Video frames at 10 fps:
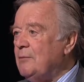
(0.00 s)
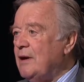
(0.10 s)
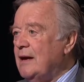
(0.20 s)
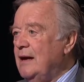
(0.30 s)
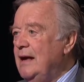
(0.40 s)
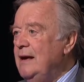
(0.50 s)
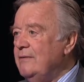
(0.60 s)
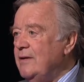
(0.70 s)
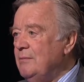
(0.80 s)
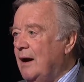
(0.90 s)
We're going to
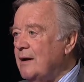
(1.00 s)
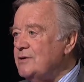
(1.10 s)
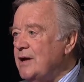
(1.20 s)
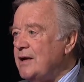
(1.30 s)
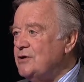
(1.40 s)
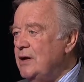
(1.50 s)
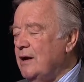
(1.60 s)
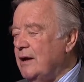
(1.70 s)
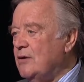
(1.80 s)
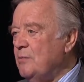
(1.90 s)
leave in March next
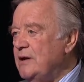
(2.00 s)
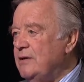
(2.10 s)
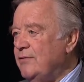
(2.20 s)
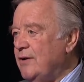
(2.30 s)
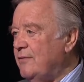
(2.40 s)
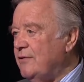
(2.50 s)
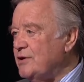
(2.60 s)
year. It could be deferred for